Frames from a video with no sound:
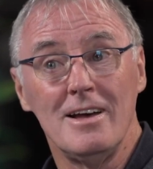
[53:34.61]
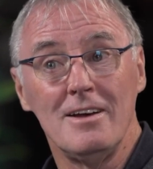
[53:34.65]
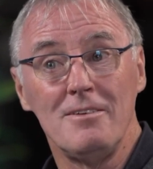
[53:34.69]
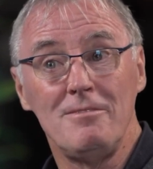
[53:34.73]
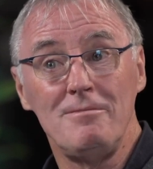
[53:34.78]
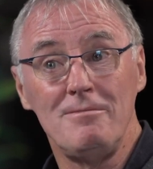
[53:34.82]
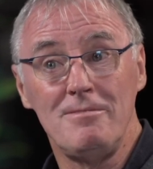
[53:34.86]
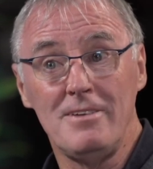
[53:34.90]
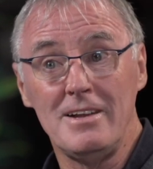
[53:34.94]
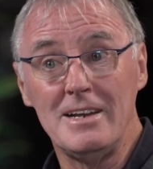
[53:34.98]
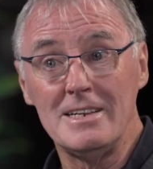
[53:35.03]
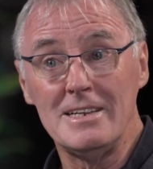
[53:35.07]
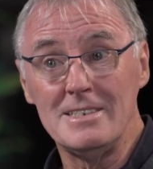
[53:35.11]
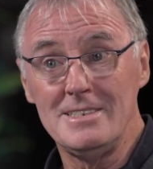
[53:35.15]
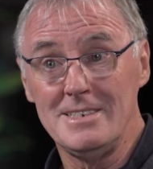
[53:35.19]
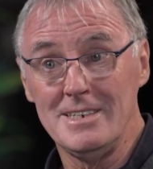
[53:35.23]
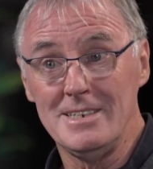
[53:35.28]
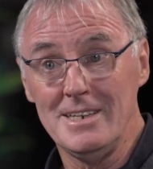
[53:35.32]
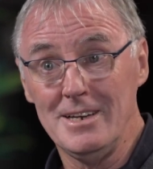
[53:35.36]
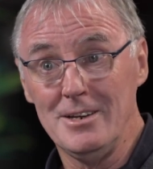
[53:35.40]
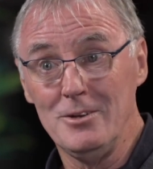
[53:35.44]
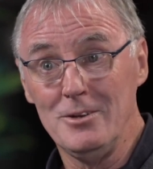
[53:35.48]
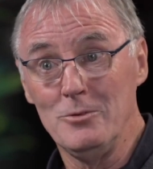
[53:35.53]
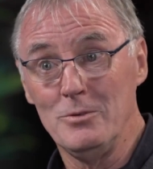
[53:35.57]

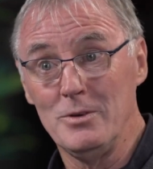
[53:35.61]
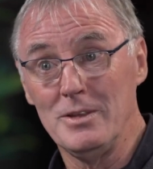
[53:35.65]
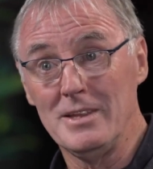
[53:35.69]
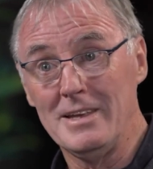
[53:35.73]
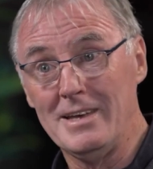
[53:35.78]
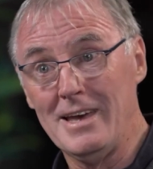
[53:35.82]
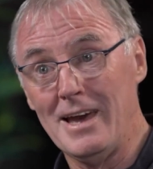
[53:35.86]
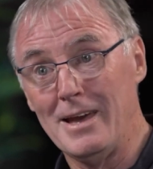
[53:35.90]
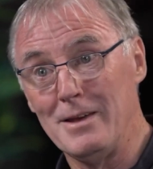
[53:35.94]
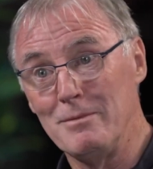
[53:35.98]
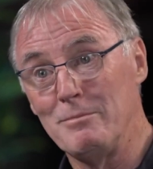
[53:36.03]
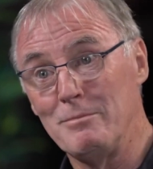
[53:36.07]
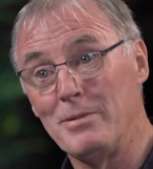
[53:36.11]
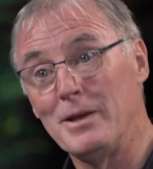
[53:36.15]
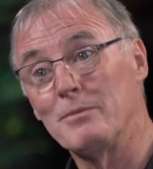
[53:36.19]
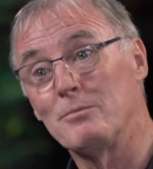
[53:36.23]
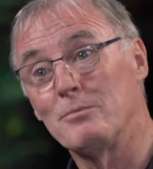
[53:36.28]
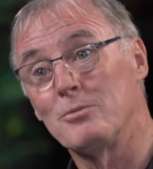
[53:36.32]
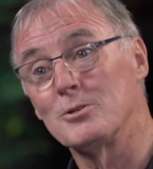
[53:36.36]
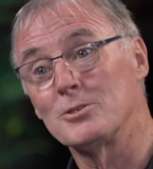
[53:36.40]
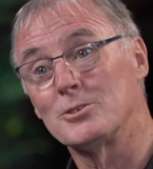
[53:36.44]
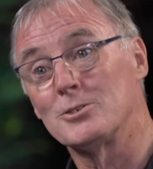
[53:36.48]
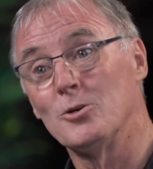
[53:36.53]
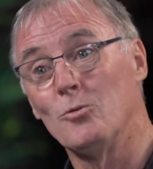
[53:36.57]
affinity with getting
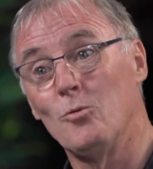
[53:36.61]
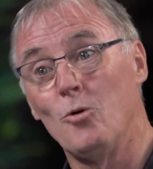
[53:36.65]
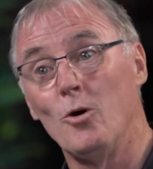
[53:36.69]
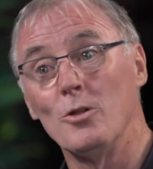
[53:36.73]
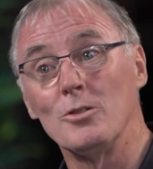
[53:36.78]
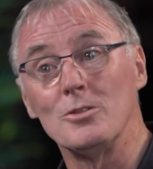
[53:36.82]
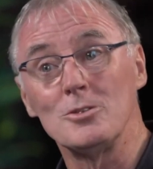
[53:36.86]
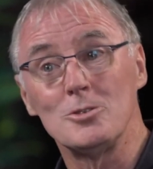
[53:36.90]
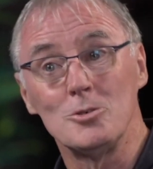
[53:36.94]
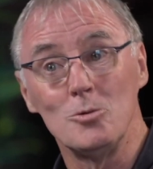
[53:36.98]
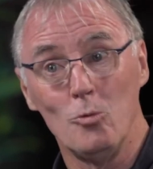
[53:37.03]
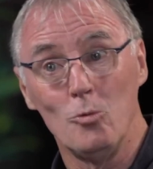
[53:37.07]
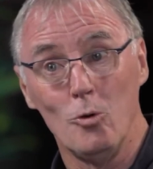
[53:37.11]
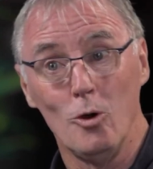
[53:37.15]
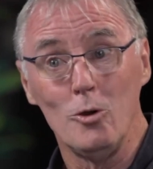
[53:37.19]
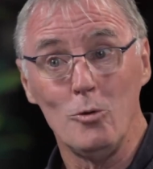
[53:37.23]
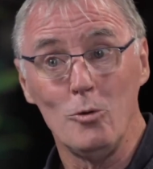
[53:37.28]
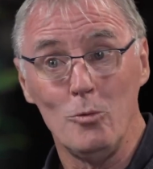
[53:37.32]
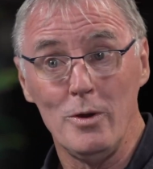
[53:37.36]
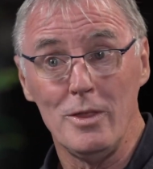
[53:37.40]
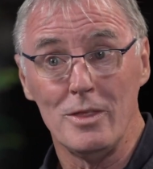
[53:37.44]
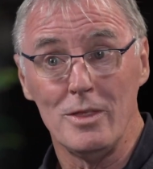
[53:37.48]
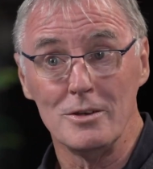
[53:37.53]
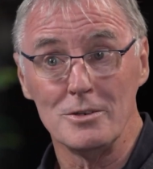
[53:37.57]
people to want to
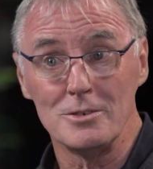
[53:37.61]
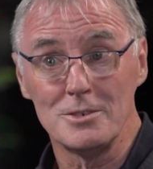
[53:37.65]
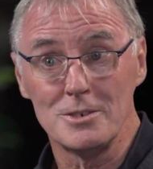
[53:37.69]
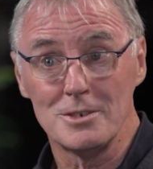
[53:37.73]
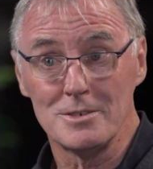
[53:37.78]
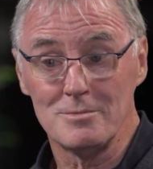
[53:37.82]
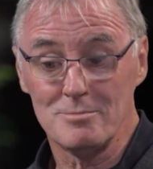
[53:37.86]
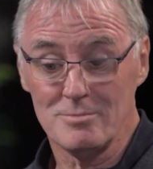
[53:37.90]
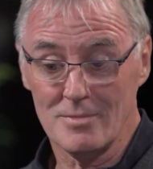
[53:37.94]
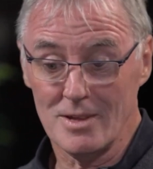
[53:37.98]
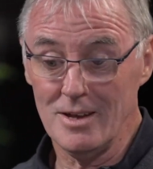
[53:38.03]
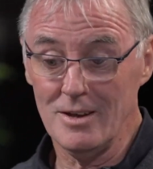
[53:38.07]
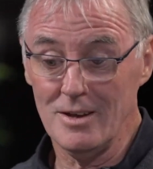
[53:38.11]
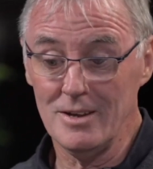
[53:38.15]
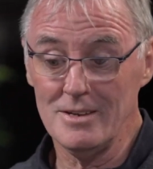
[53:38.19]
work with us.